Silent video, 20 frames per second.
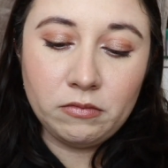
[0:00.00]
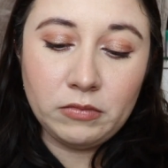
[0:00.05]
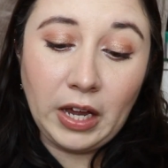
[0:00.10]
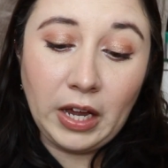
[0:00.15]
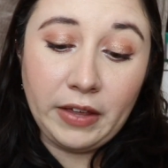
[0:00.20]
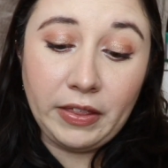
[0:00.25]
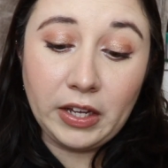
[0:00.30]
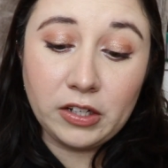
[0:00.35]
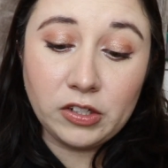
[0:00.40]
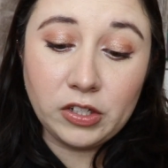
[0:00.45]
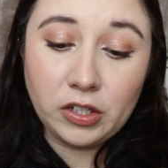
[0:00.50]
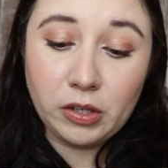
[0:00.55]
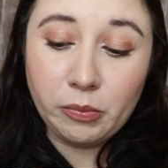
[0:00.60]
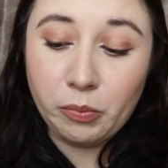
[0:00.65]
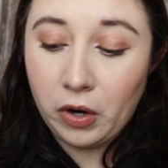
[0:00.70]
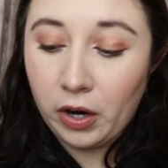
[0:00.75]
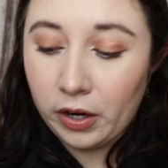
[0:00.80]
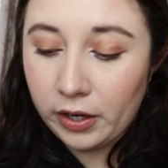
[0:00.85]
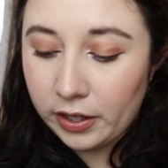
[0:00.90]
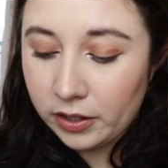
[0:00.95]
I think it's a good
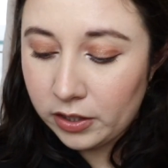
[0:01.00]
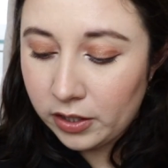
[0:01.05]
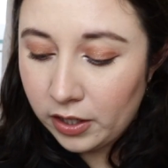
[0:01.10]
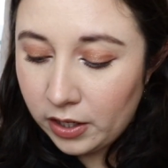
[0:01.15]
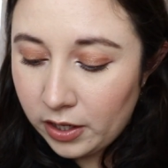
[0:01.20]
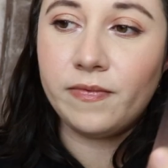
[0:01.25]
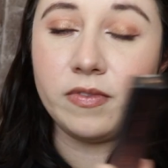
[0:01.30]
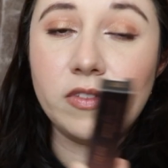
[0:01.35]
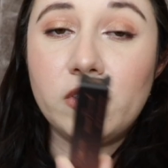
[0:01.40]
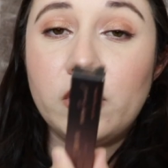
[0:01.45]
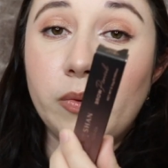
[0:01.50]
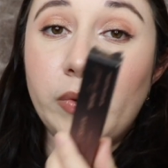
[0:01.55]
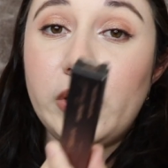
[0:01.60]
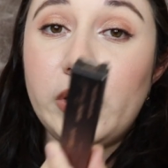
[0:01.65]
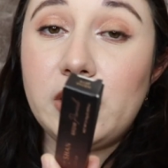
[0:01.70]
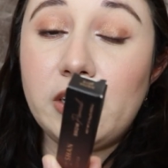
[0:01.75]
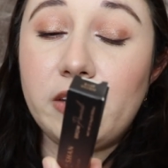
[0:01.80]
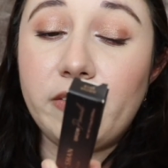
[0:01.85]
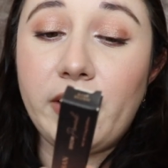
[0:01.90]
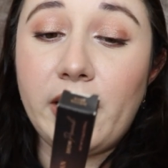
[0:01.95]
product. The
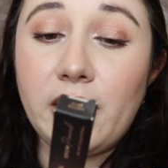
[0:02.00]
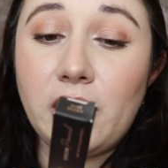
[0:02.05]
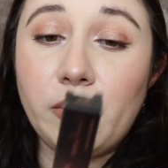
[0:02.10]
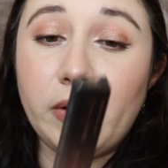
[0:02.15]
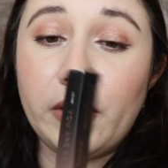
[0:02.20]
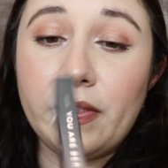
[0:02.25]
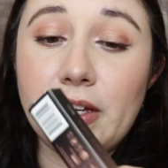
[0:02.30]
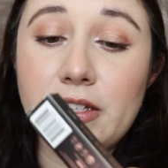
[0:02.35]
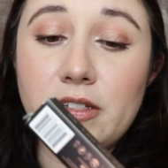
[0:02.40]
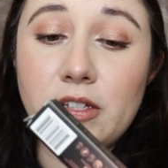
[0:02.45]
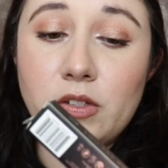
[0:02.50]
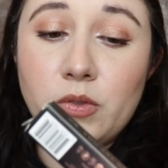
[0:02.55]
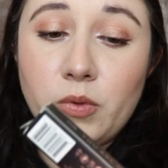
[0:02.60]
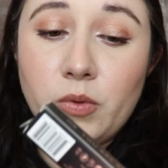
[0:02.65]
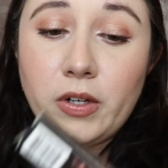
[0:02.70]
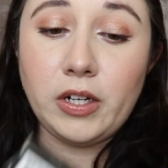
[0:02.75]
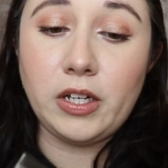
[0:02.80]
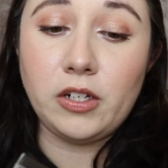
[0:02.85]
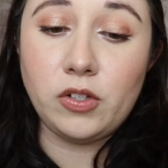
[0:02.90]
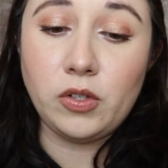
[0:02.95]
retail value on this is
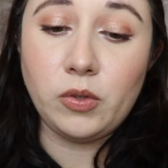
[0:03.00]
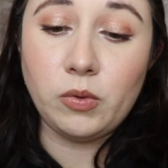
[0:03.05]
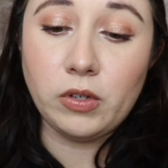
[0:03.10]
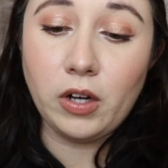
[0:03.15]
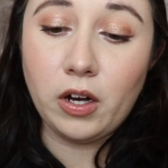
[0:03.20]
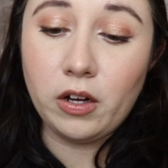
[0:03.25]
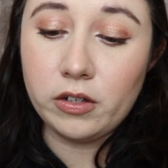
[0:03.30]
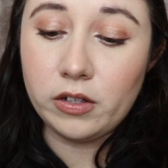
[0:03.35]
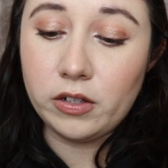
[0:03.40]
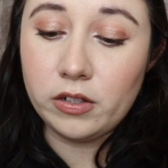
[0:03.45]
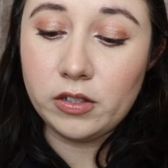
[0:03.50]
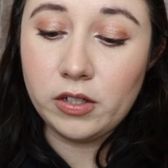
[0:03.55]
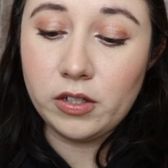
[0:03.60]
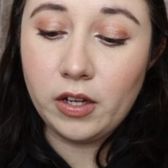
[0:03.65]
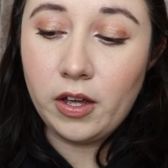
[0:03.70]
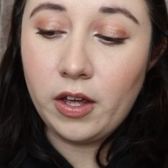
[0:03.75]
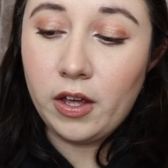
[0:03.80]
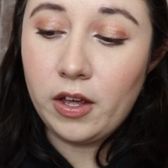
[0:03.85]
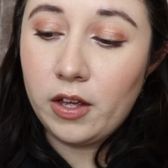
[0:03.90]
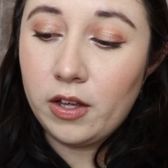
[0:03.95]
$22.
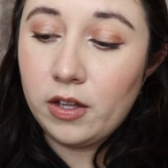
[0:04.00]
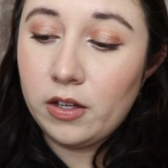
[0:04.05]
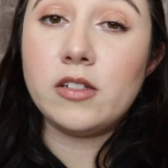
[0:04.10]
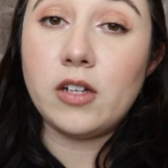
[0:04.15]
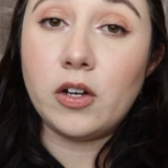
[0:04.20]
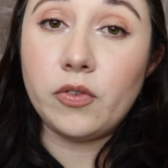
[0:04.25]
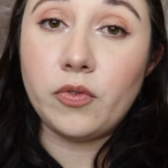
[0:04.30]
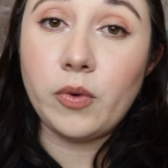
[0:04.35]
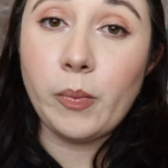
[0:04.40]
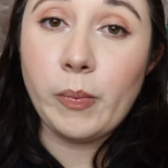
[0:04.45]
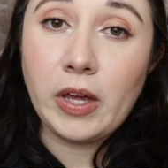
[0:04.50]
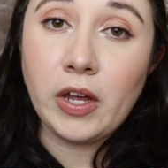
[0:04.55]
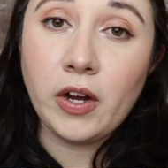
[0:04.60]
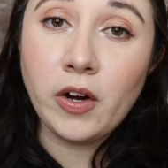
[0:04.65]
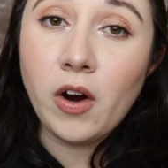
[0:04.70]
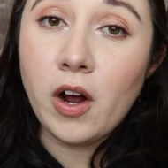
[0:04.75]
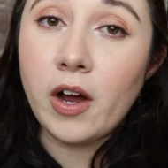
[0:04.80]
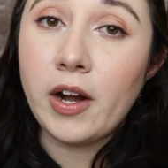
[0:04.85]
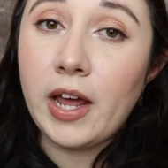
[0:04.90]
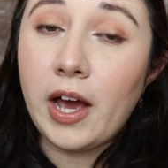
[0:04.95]
So from
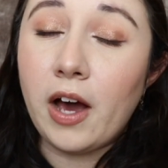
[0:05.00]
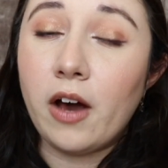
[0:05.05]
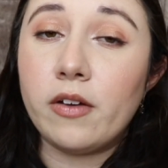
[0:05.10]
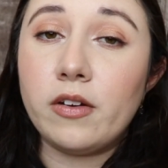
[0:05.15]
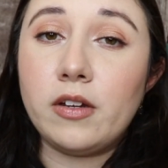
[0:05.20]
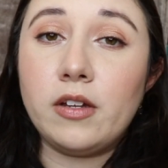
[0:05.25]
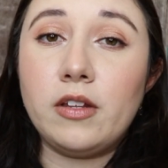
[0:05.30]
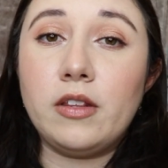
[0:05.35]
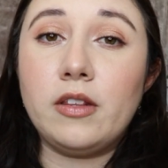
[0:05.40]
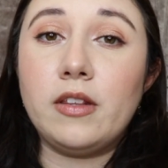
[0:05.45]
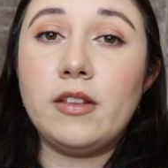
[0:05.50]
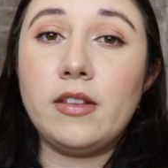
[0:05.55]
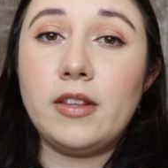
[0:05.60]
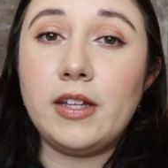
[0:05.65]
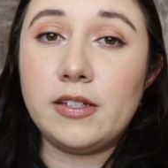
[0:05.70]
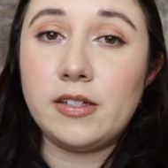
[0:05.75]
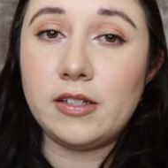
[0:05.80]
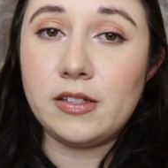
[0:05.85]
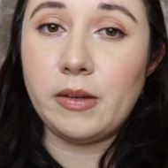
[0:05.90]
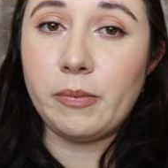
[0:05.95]
here on out,
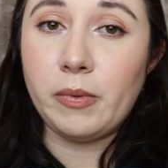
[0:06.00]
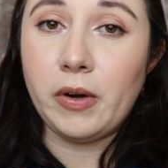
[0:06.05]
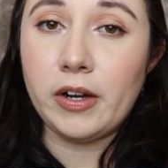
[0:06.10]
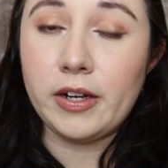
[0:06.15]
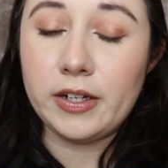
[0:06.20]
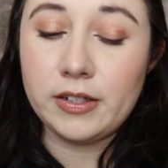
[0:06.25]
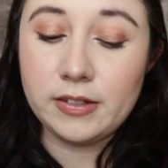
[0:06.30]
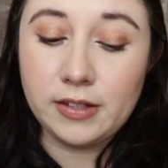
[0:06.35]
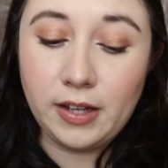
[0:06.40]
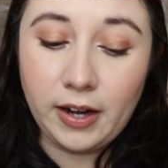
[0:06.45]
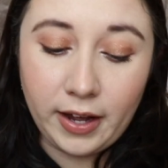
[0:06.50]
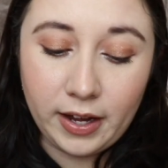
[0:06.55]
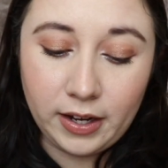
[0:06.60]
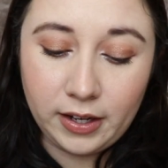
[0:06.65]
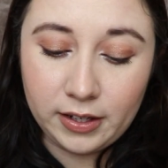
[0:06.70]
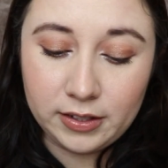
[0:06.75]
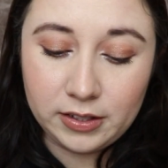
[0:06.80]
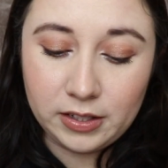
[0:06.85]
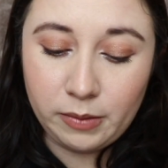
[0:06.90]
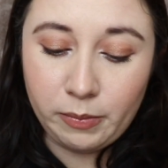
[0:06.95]
this is the products that I
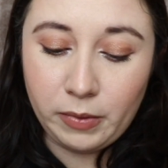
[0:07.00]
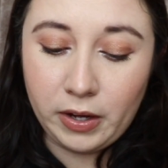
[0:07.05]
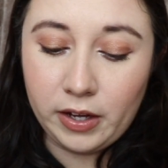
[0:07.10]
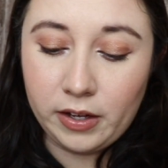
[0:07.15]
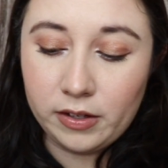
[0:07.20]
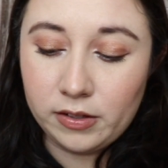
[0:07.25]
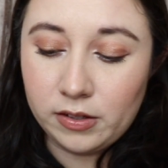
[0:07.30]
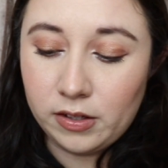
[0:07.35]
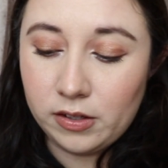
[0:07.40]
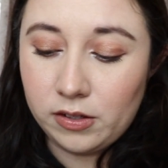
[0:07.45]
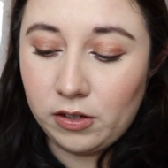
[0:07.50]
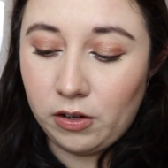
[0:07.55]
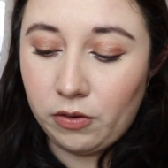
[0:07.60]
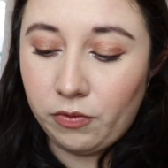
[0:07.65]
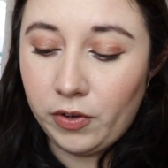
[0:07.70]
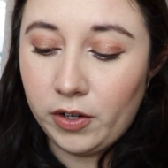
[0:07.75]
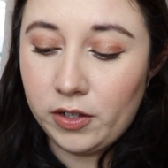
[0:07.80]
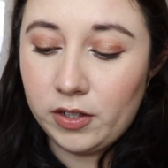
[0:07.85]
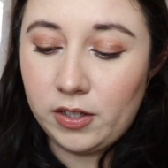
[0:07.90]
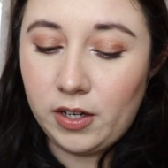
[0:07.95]
customize. So
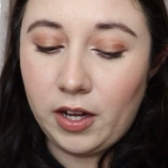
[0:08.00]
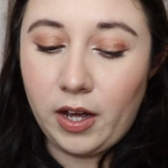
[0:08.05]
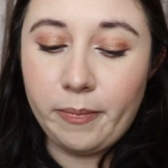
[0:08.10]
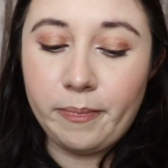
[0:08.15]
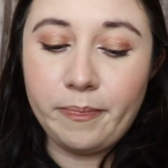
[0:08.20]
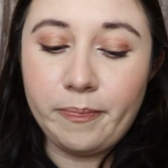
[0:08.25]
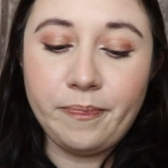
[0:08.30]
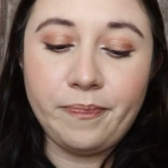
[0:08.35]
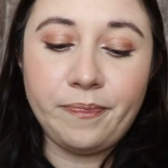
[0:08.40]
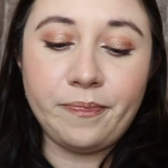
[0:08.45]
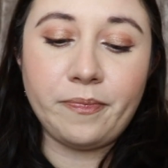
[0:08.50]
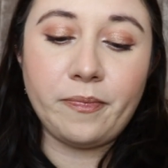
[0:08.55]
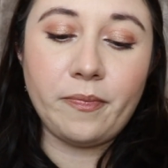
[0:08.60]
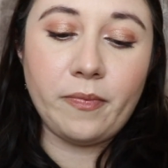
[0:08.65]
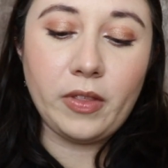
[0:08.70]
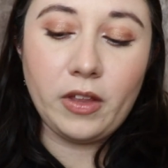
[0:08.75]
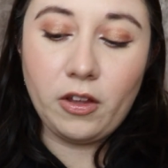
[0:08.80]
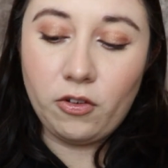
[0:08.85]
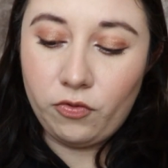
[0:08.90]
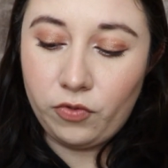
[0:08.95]
first up,
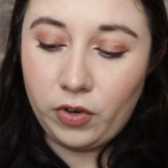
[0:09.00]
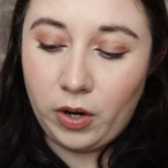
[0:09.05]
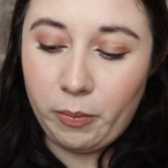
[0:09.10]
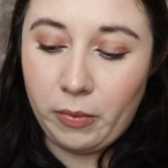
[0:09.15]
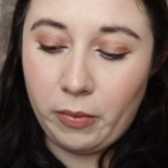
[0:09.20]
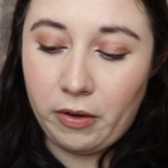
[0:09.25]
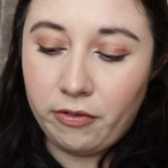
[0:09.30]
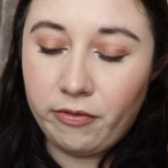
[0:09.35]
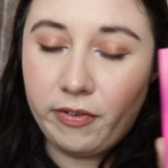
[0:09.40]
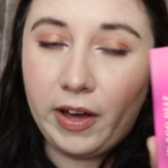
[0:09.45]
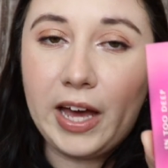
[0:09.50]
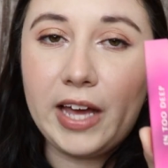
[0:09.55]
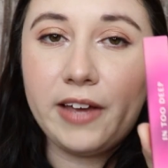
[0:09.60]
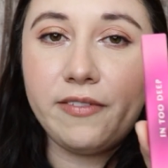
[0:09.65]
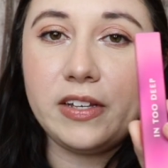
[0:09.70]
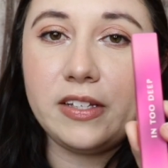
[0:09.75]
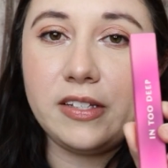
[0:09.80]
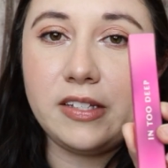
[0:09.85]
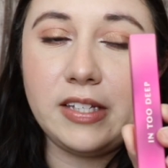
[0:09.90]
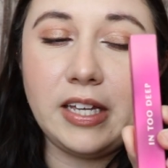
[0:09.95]
from
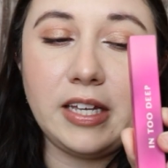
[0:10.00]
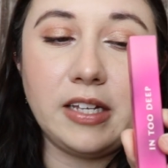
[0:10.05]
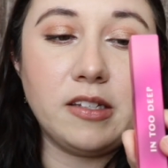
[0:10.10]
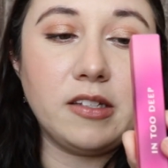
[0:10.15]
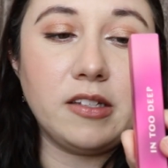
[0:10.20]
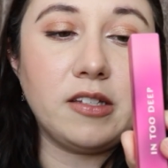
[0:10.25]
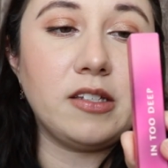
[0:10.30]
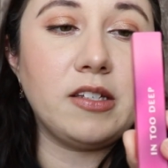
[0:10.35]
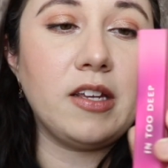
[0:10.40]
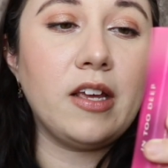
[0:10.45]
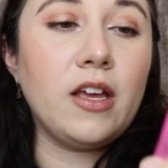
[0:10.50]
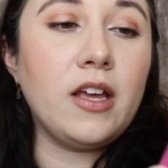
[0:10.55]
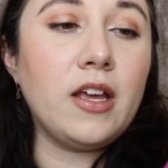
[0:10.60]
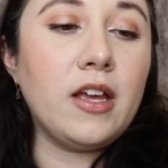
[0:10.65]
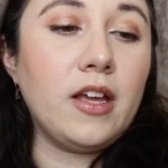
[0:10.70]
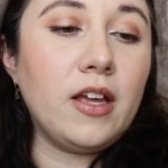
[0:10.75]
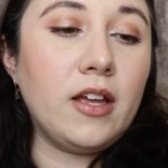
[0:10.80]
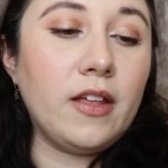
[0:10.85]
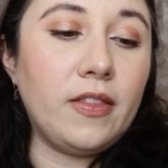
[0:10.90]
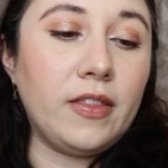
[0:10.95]
5 cents,
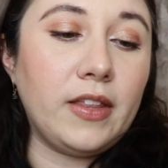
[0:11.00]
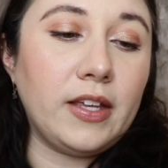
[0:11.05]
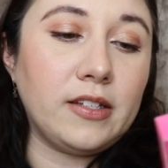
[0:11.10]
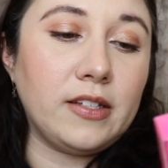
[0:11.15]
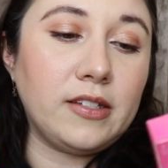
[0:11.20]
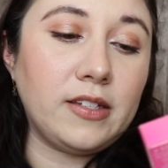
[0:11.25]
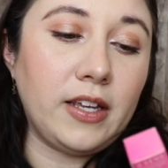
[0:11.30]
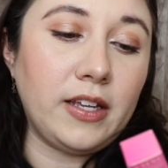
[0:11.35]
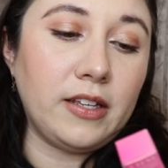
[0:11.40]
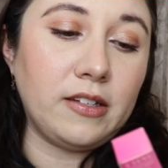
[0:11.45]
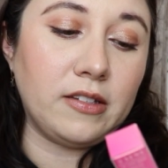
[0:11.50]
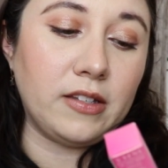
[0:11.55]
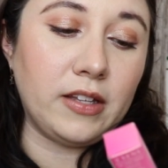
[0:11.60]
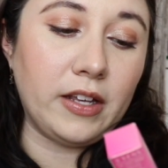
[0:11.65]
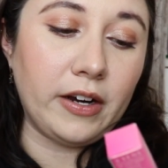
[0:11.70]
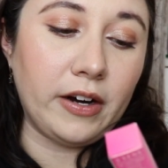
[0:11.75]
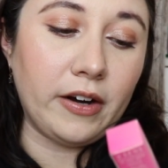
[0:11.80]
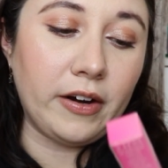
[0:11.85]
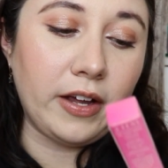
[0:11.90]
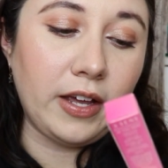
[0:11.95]
this is
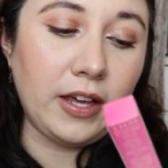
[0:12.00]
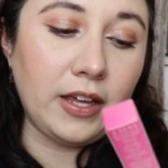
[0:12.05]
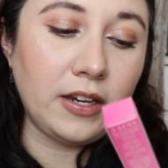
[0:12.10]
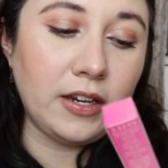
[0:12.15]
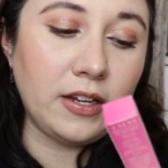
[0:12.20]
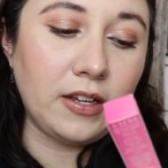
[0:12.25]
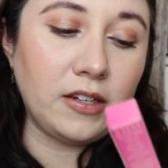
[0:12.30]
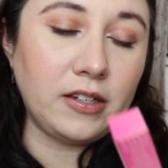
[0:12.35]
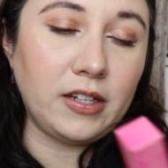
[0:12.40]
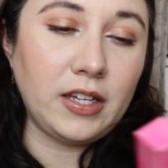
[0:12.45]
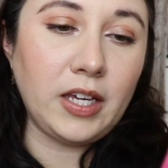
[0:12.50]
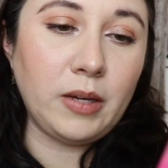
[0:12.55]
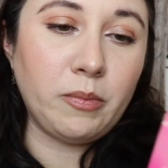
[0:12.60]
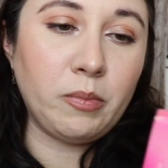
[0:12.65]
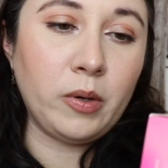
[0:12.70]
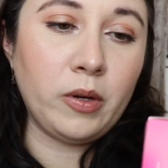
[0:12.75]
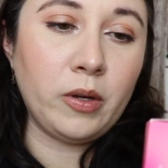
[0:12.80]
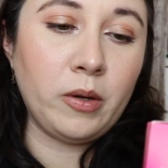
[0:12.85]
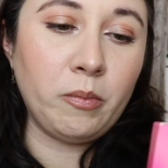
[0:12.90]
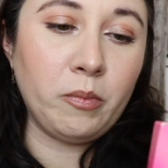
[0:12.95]
their In Deep
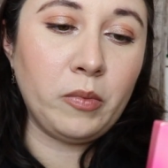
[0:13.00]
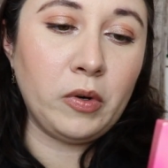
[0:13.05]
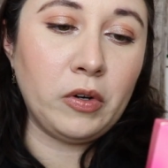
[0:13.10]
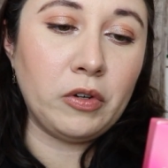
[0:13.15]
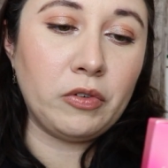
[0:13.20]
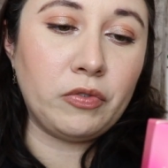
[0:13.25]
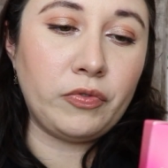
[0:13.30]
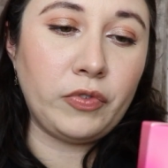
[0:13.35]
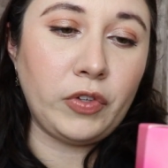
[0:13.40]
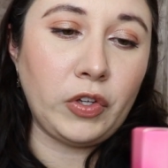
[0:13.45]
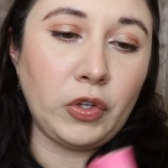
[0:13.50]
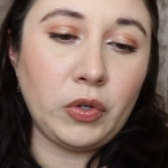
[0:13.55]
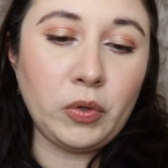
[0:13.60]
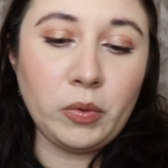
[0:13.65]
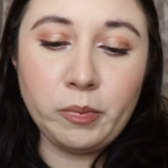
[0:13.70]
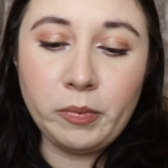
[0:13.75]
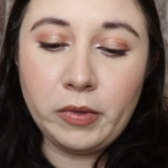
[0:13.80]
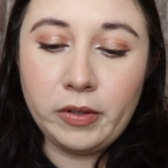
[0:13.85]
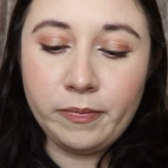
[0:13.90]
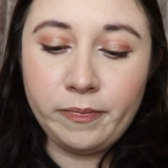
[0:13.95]

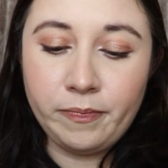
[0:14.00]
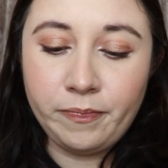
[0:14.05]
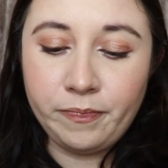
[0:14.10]
perfume.